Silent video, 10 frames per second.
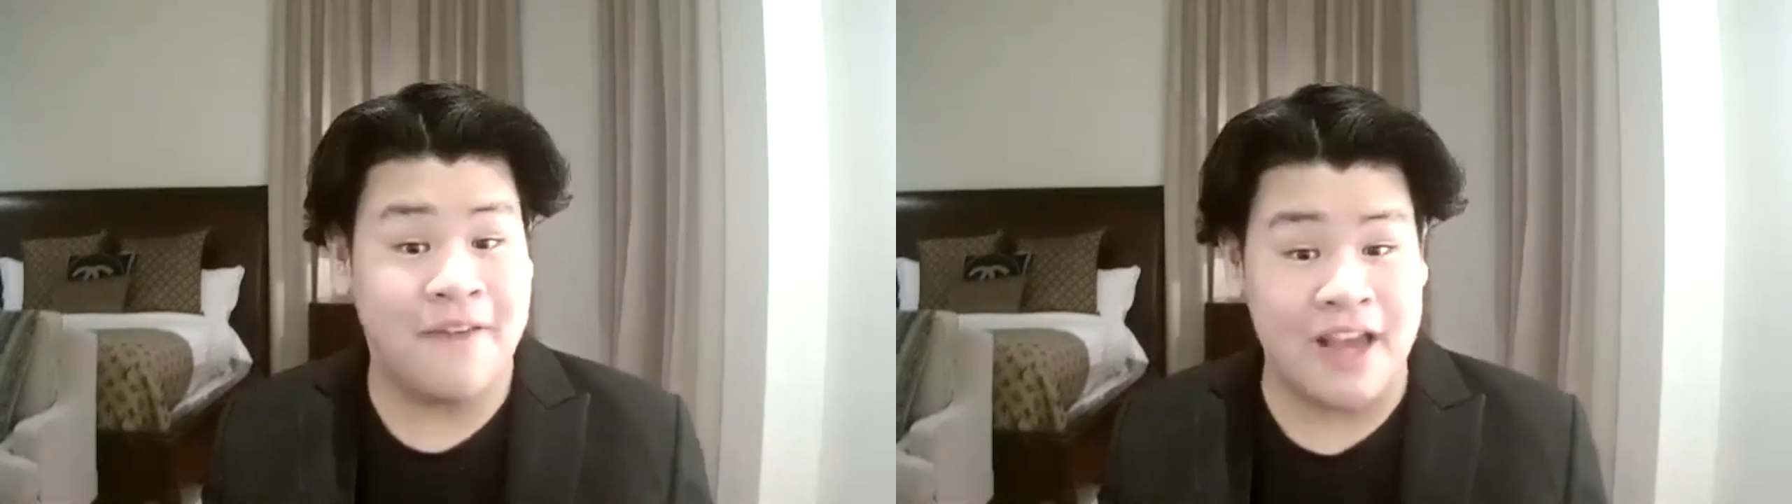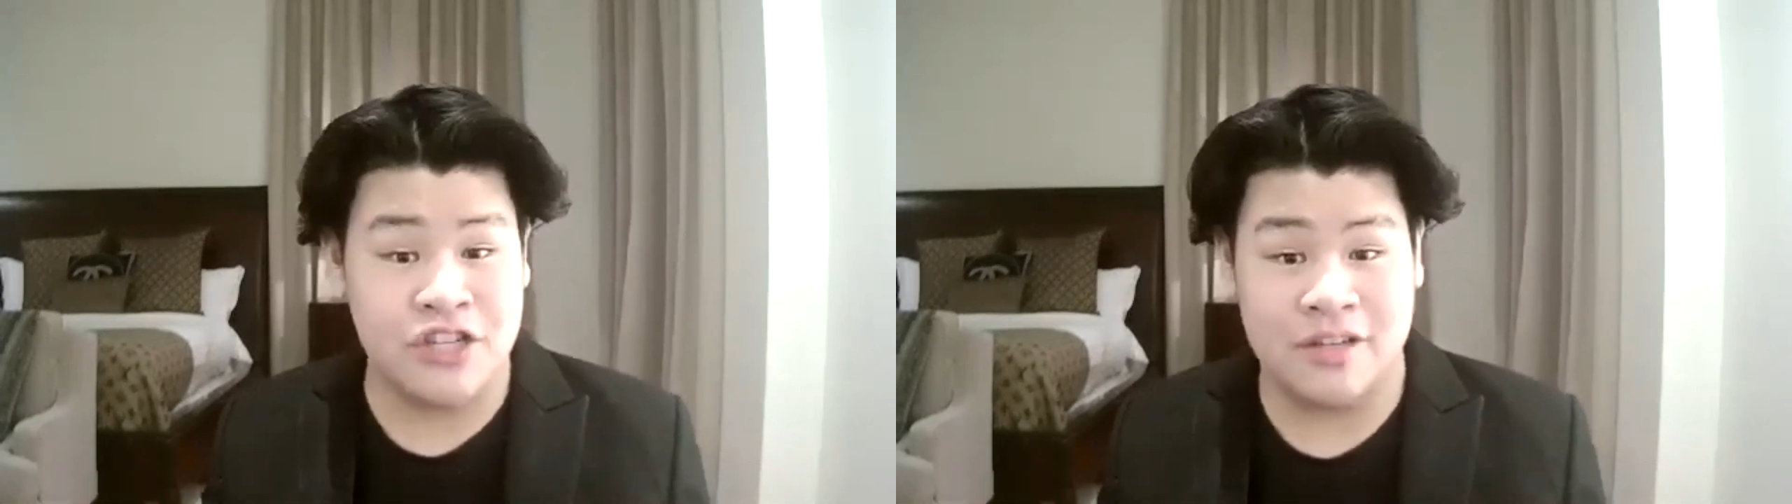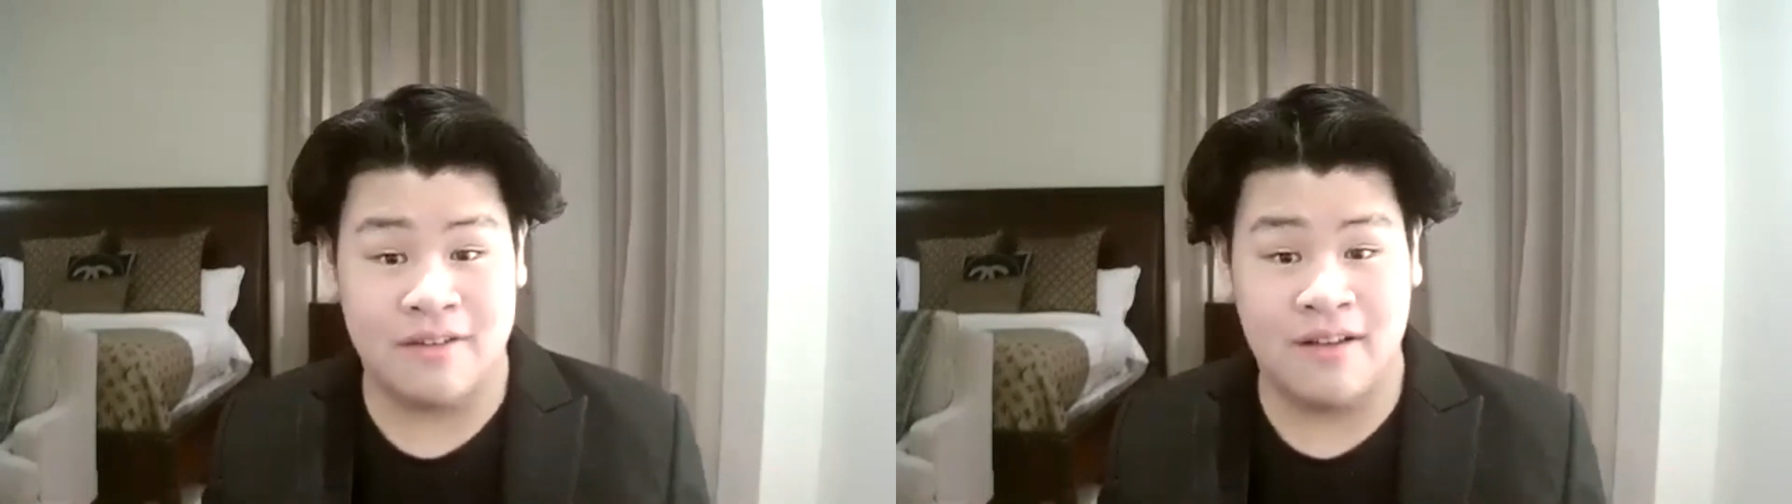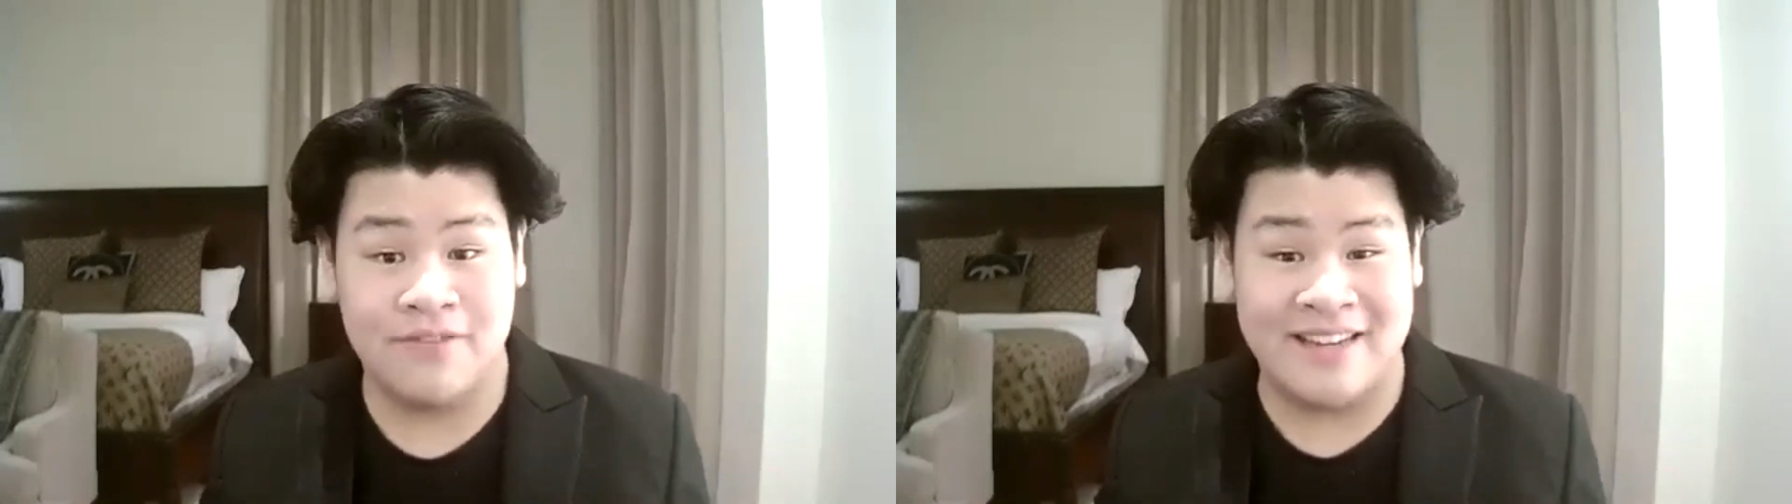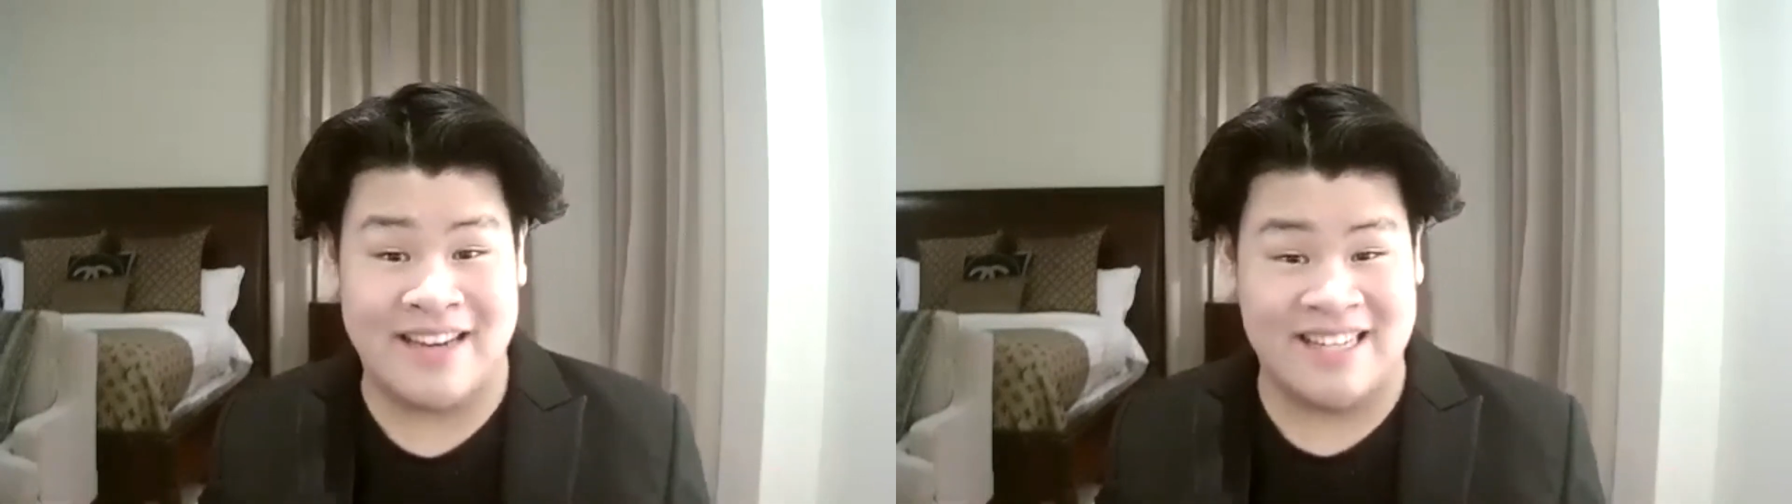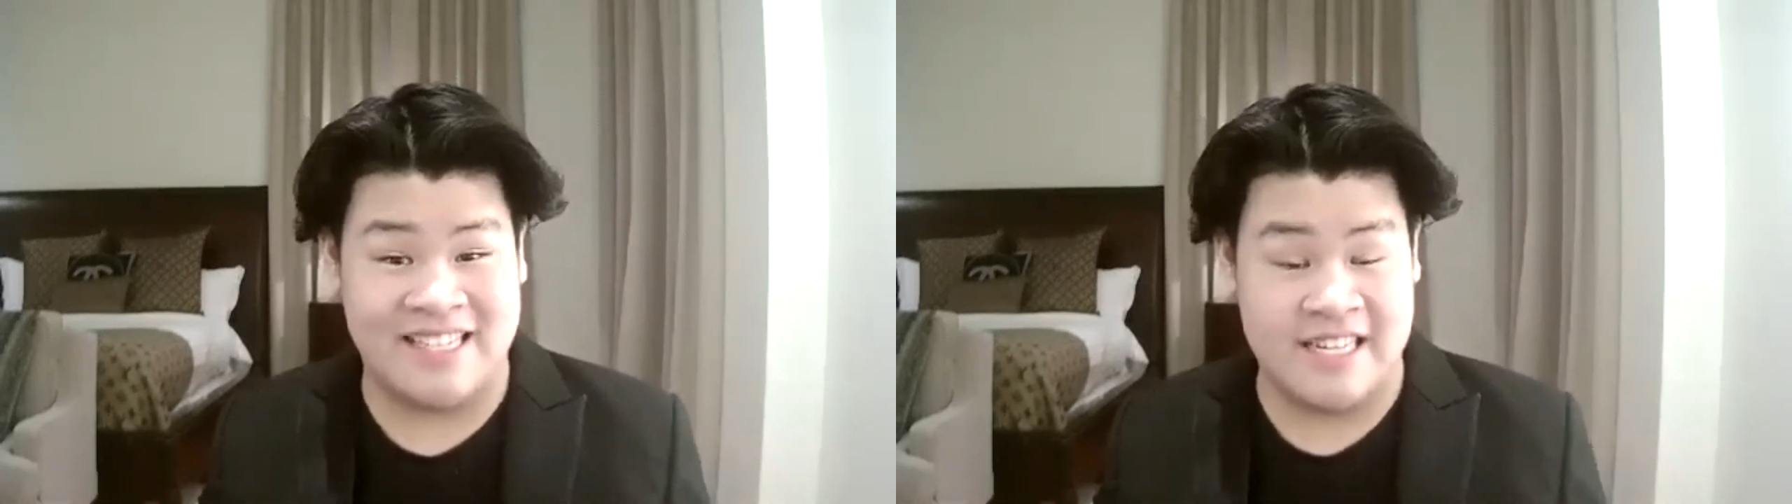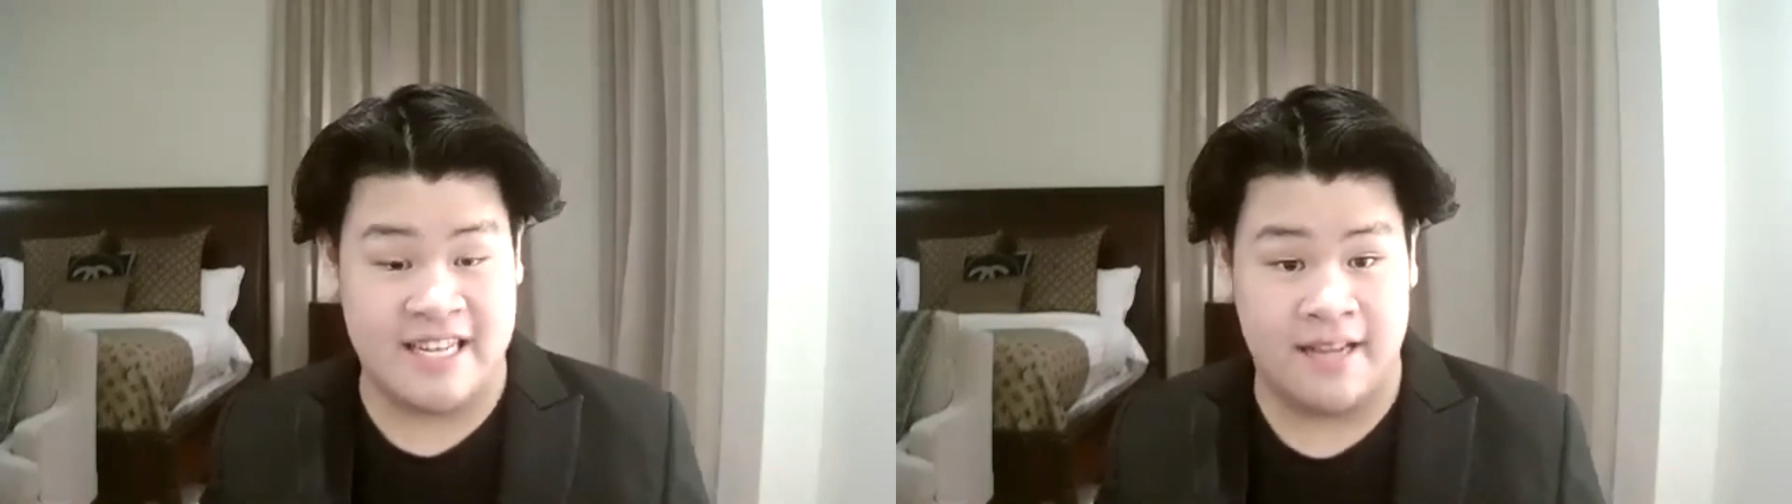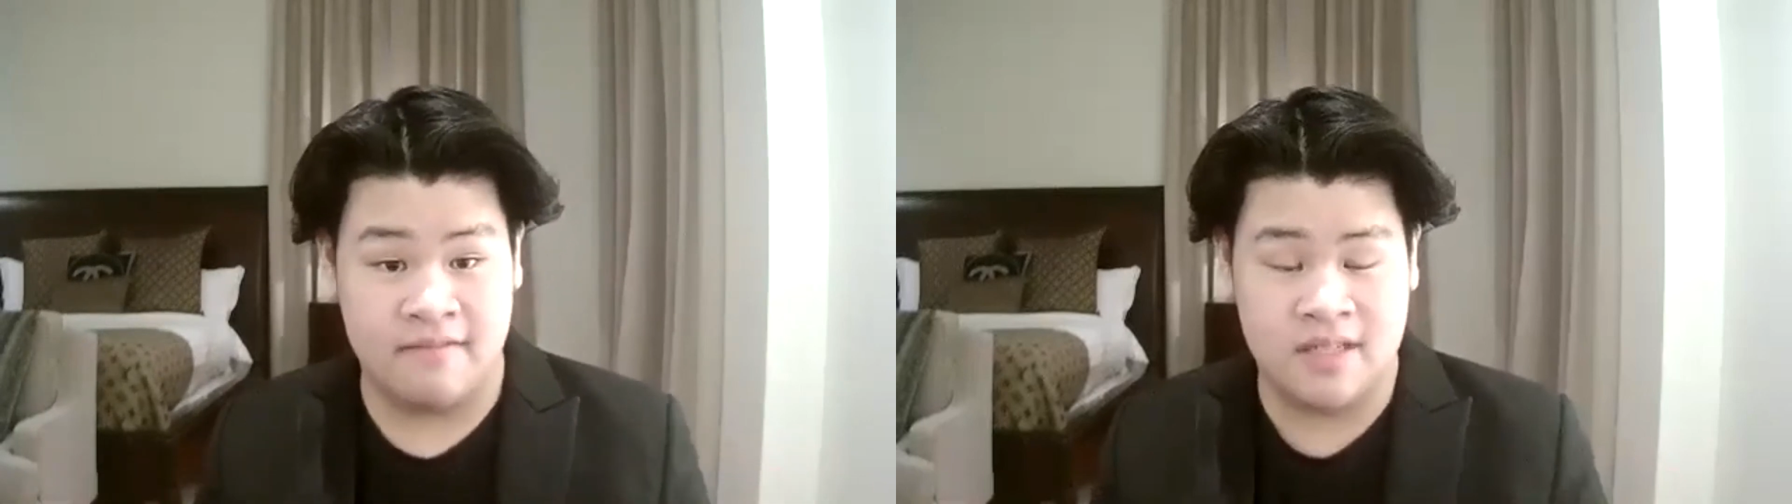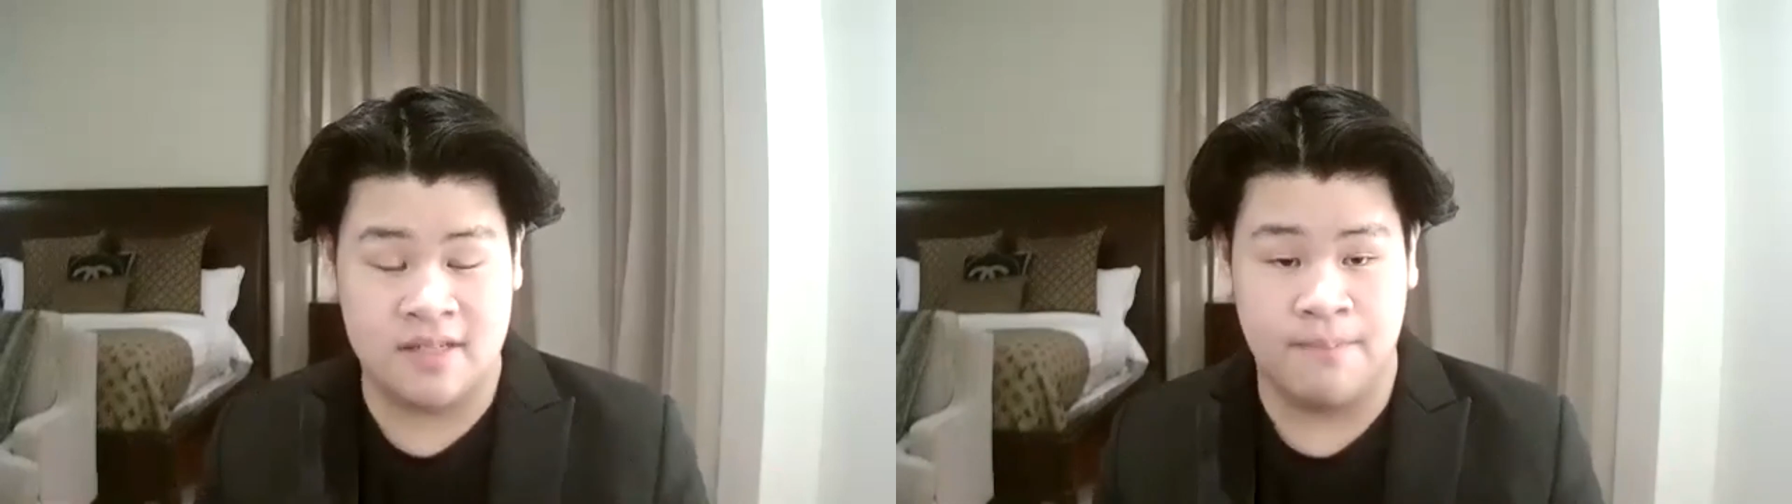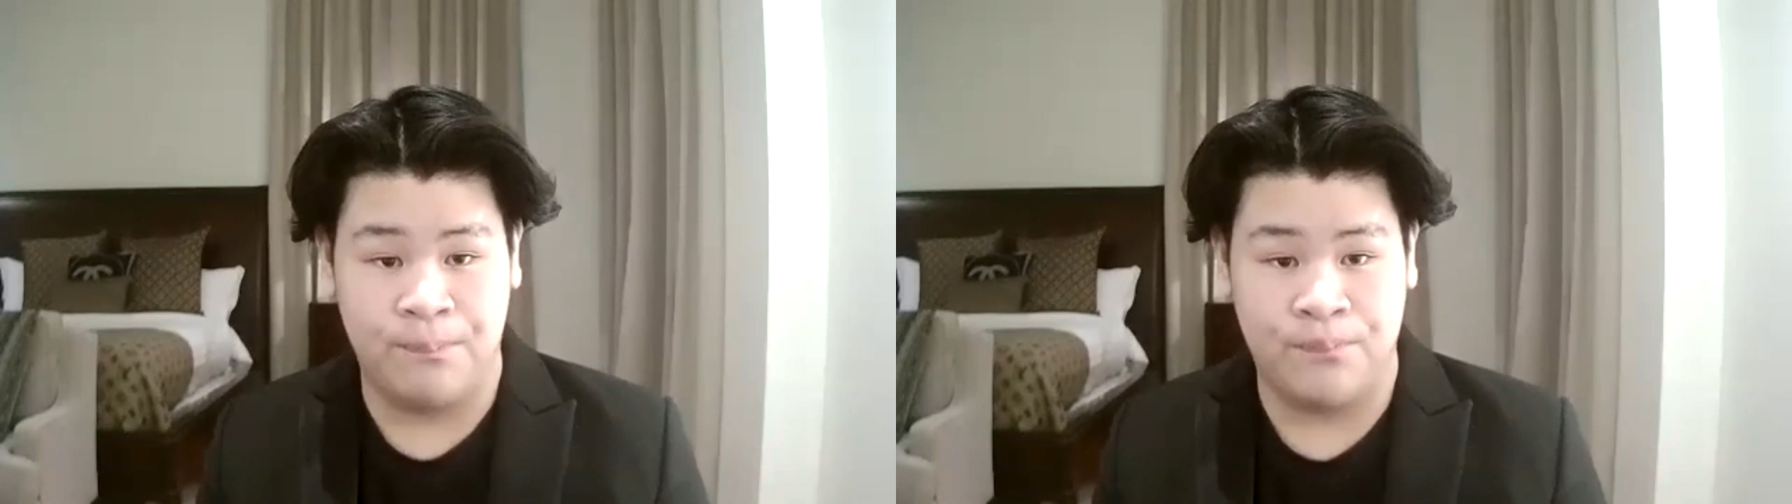fashion of the 1910s,